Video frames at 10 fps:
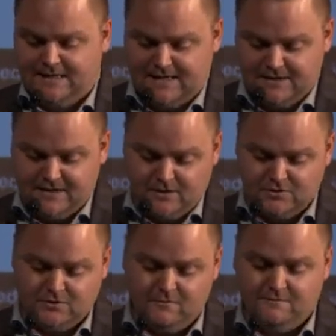and they
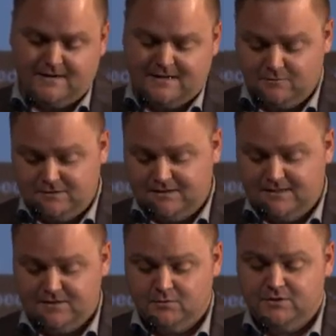also found
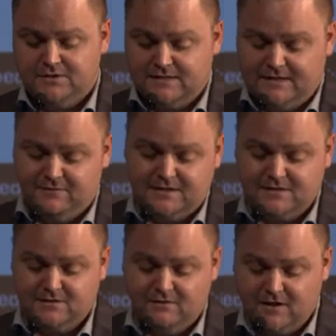that there was
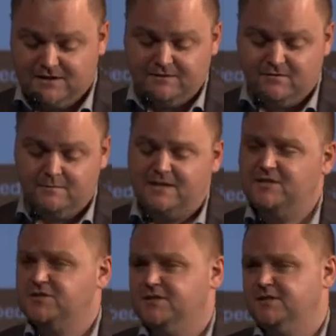evidence of lung
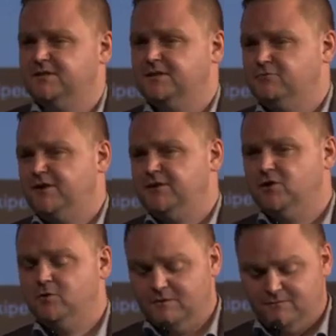inflammation,
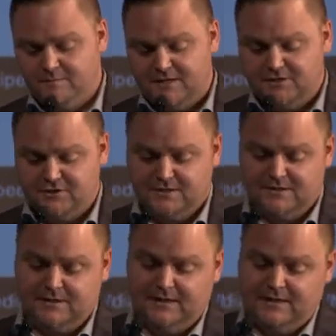granuloma
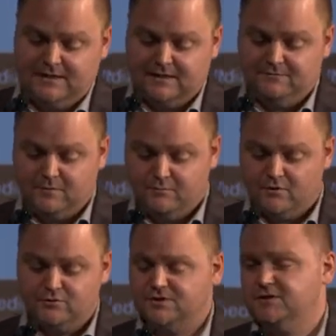formation,
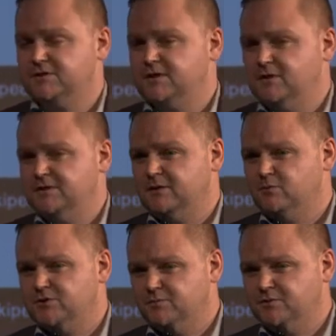fibrosis that
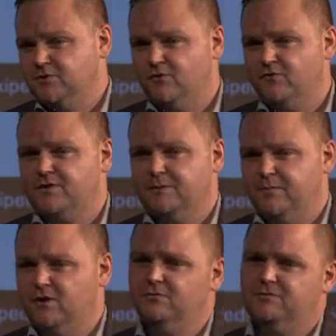was observed
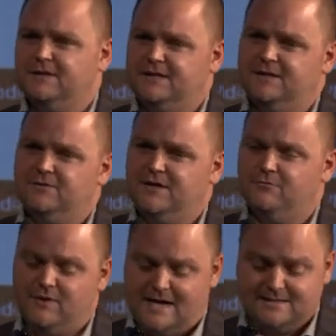both in
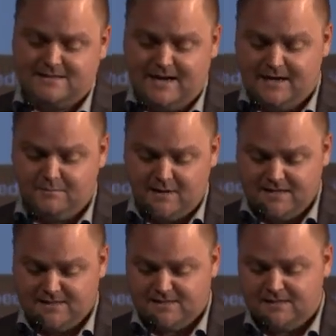rats and
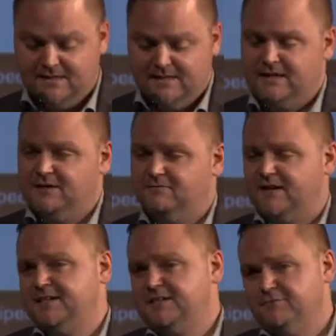mice
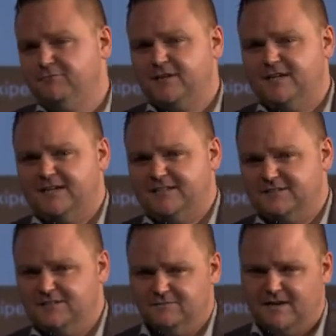via different kinds of